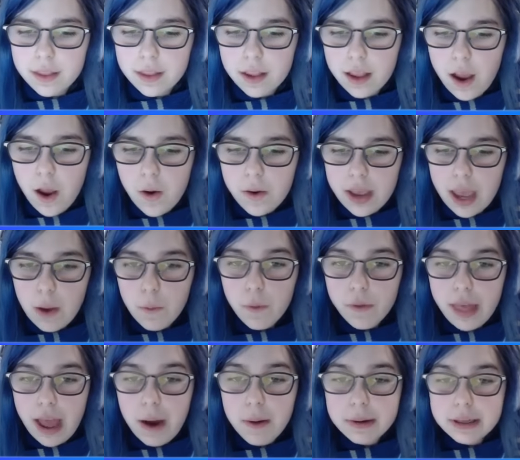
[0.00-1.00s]
Okay, well
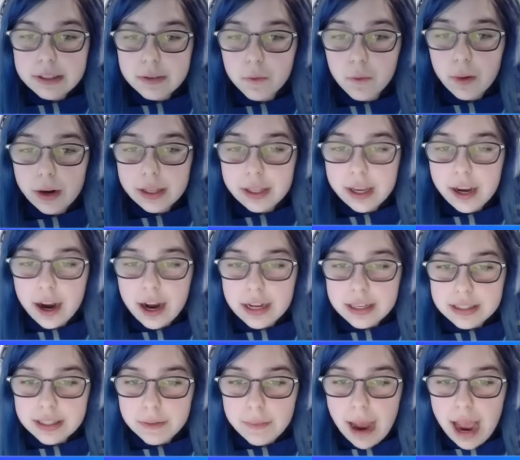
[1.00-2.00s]
that was really
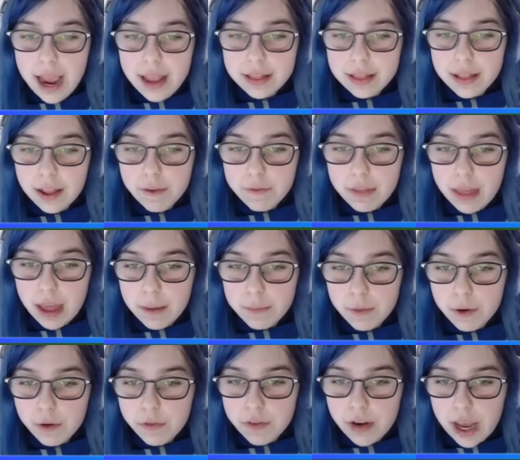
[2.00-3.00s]
awesome. I love that
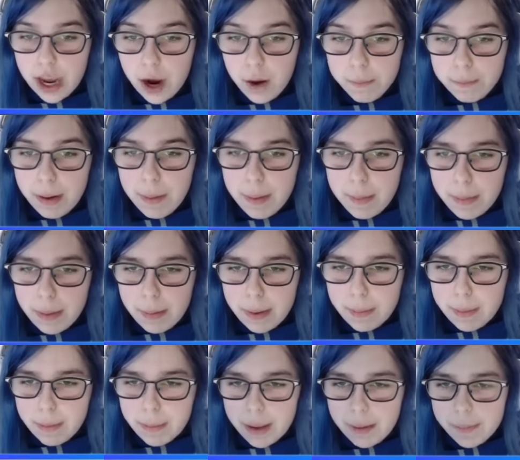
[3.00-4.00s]
move now. Bam, bam, bam,
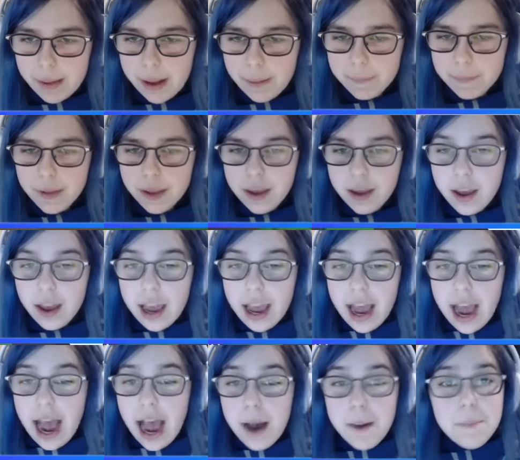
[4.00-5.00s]
bam, bam, bam.
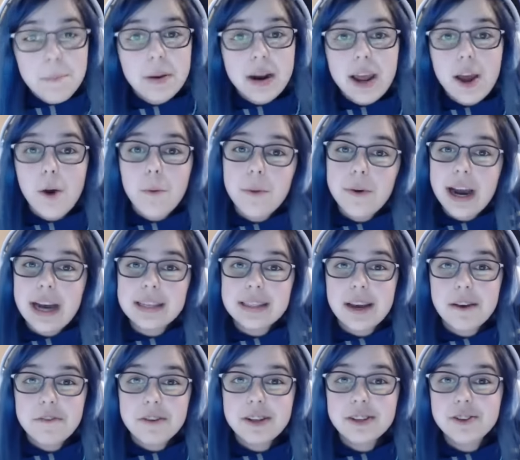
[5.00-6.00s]
But I hope you guys
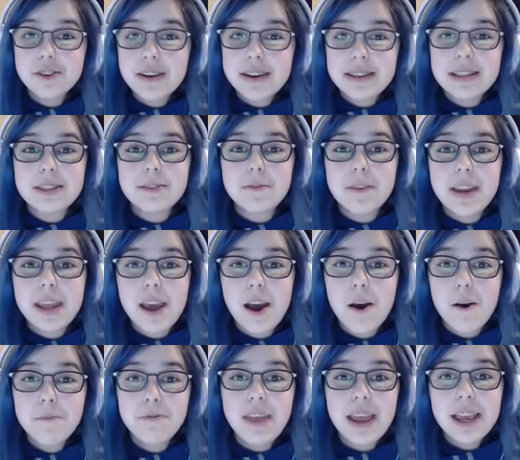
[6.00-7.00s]
have enjoyed this
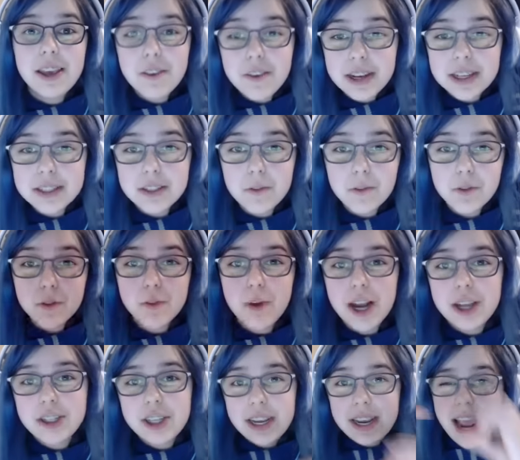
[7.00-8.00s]
video. Thank you all so much for
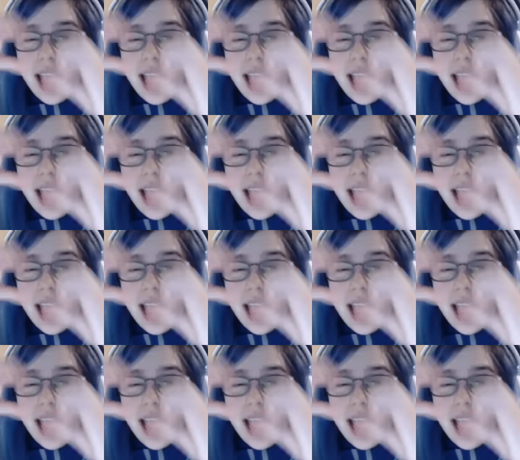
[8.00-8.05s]
watching.